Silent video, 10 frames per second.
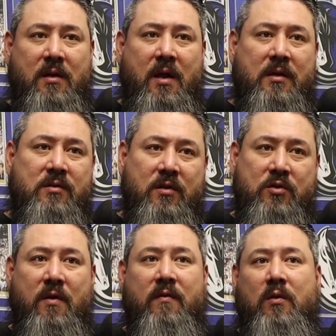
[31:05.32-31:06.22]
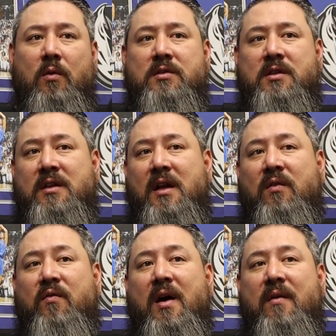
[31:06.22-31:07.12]
answer to Trevor Lawrence in the
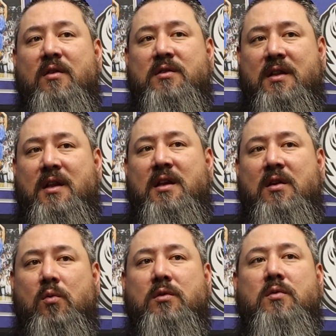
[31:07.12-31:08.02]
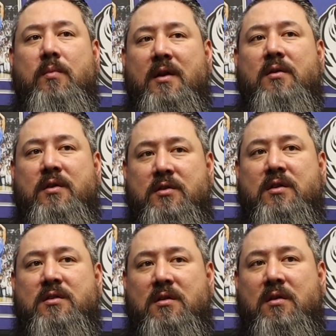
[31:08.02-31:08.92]
next 5 years. I think he will do better than
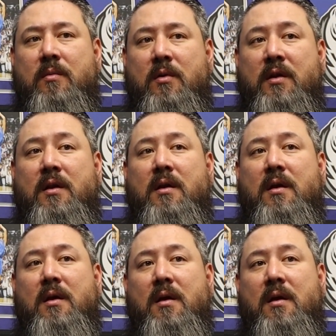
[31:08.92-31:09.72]
Justin Herbert and